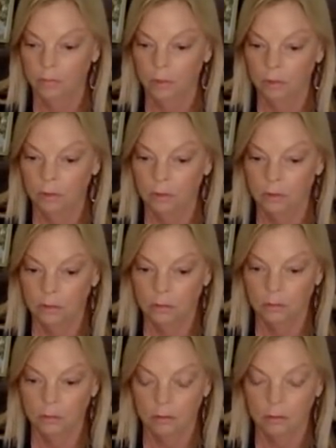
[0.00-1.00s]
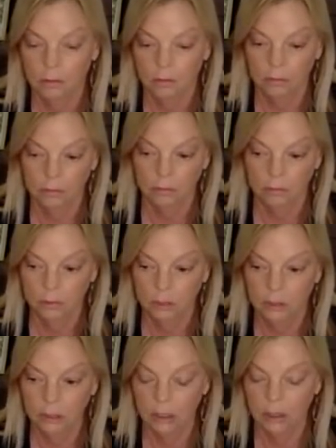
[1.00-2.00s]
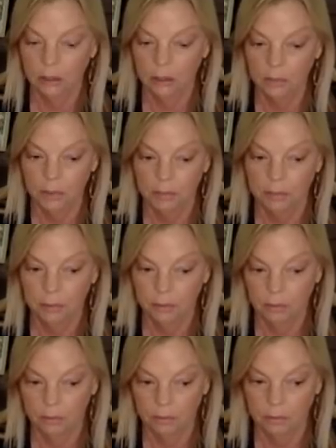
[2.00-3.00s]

those ridiculous people